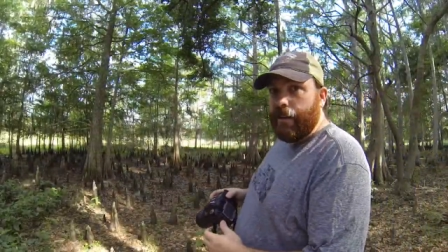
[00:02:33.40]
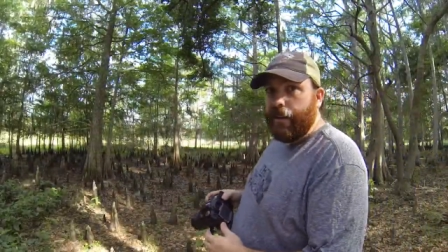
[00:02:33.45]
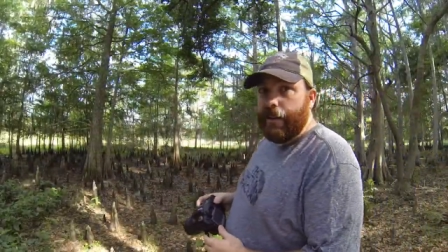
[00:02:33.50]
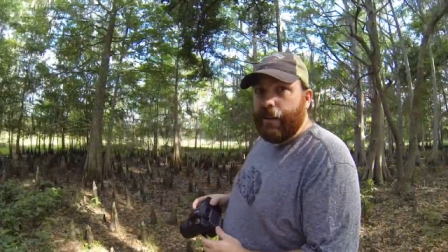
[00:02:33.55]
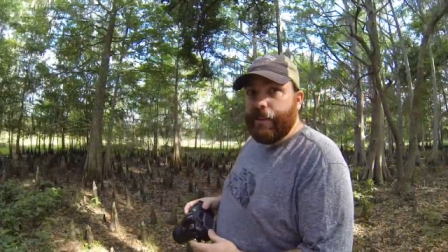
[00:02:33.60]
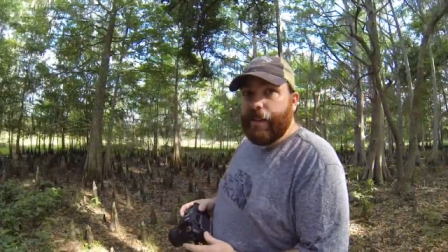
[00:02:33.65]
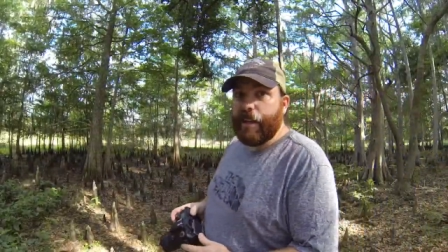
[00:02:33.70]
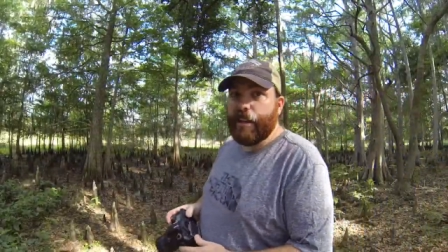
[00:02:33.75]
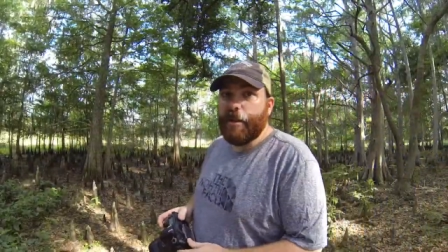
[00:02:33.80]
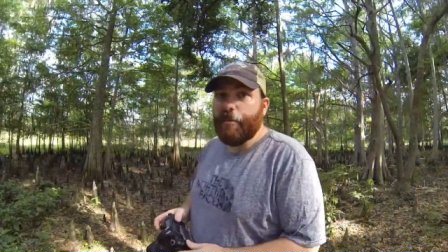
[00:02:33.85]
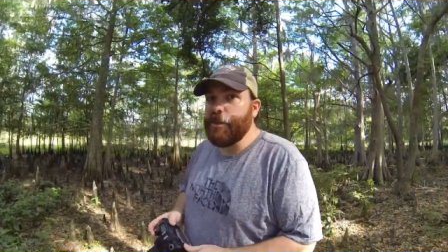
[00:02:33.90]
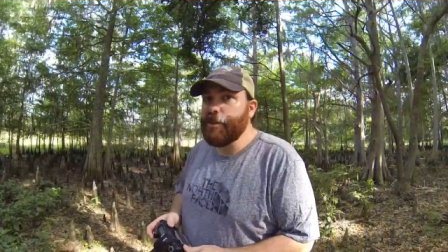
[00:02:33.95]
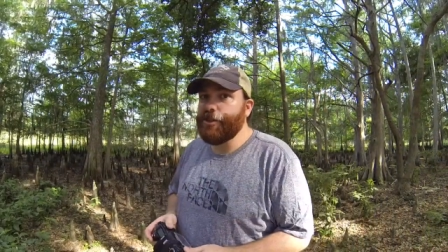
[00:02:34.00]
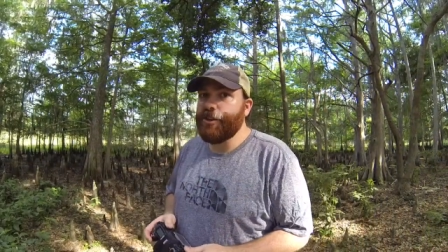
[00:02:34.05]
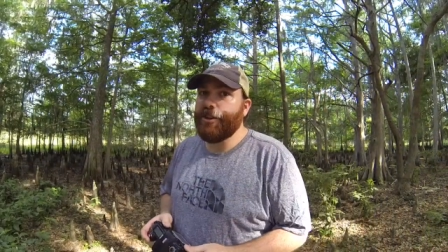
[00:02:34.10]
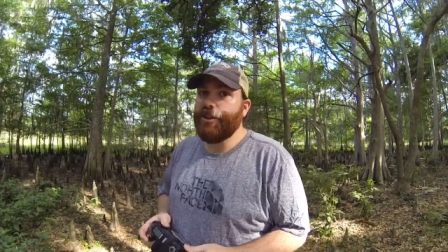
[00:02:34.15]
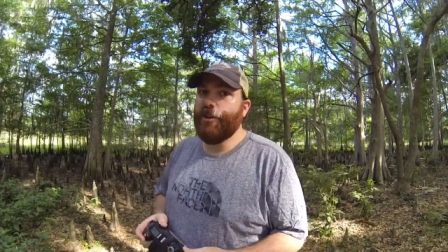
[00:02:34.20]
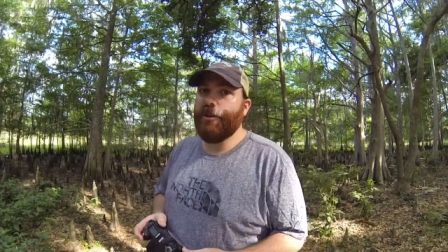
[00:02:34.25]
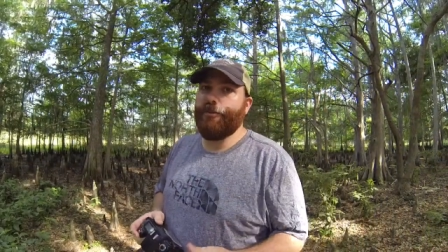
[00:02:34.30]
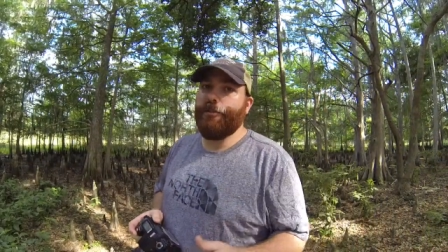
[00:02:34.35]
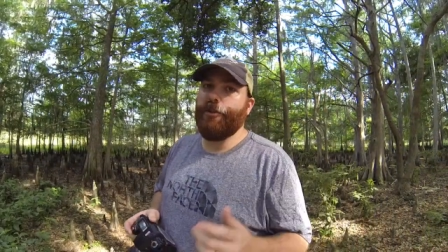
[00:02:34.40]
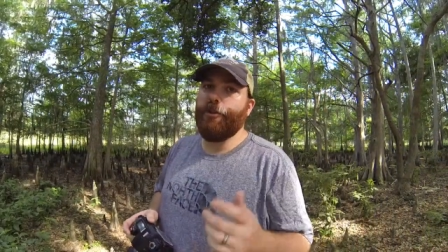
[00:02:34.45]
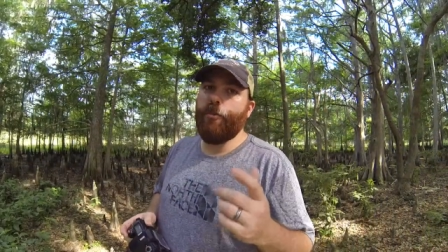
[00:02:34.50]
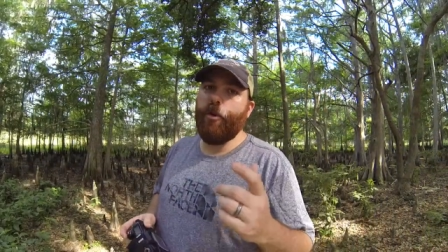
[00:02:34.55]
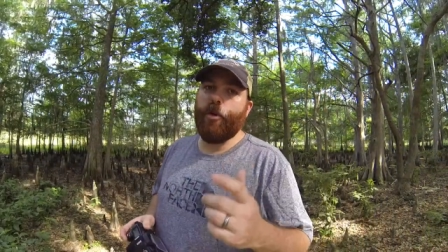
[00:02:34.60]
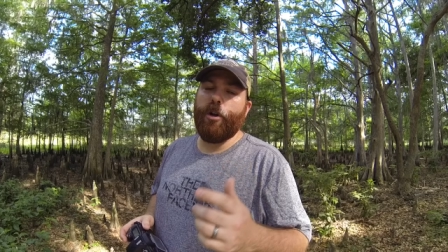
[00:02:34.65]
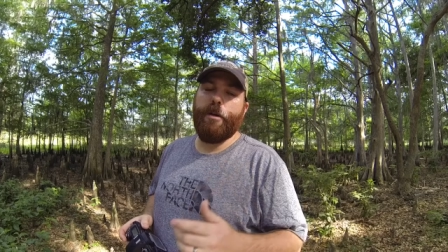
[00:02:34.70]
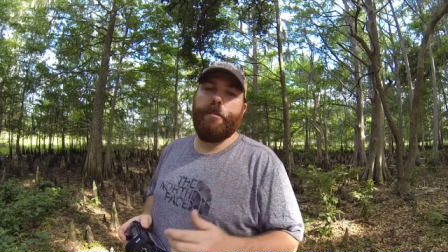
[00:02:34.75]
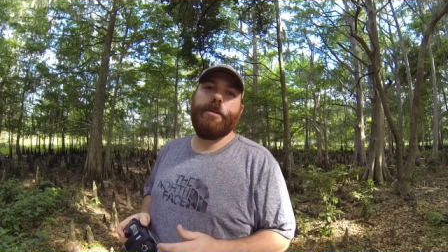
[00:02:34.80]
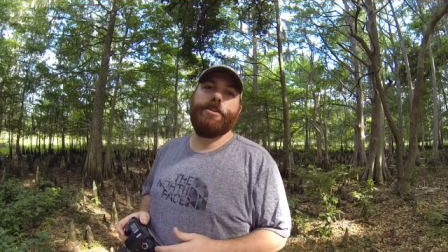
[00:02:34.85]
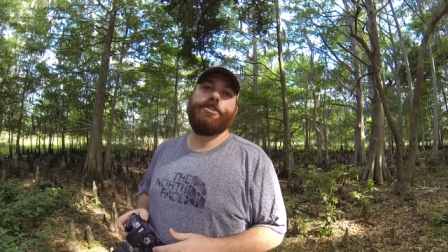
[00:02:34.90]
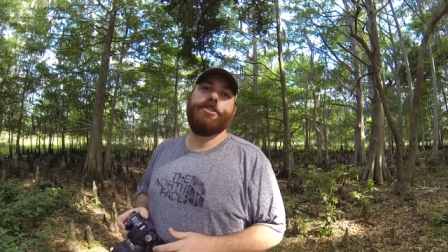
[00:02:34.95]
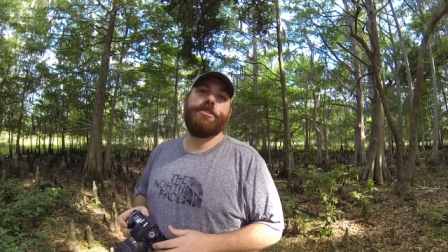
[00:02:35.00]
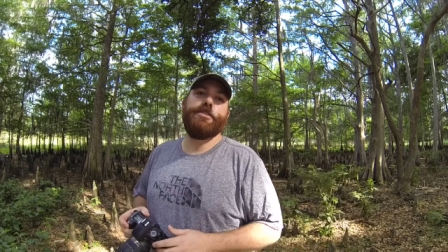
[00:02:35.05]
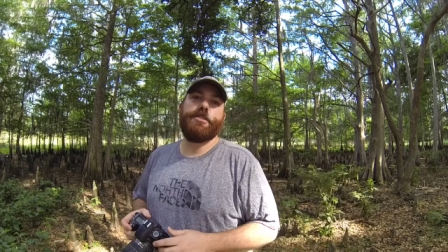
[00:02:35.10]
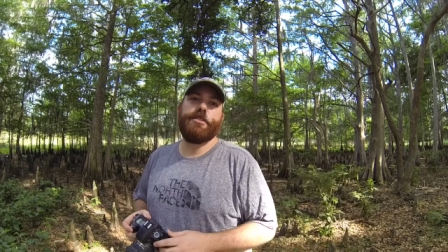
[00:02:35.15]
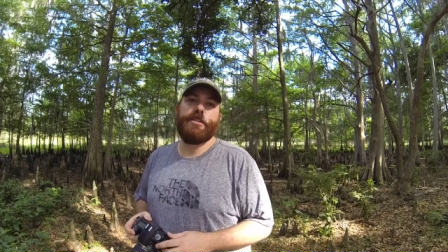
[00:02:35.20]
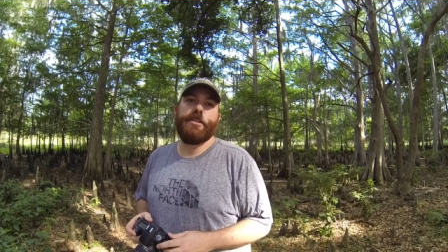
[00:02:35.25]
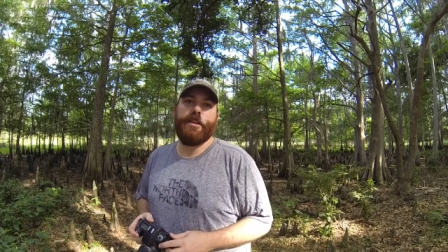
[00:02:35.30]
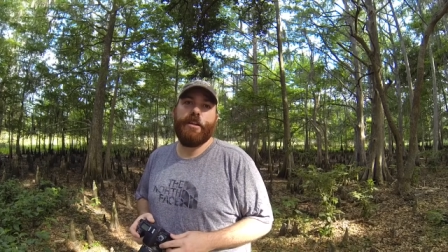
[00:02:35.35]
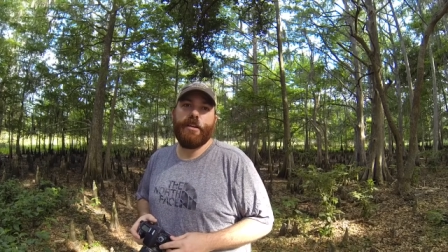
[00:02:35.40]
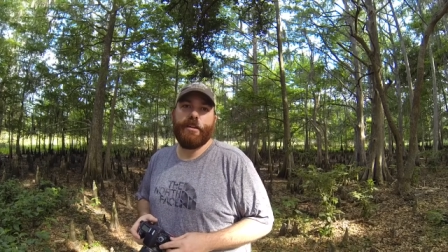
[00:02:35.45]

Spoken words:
Now let me show you a few more images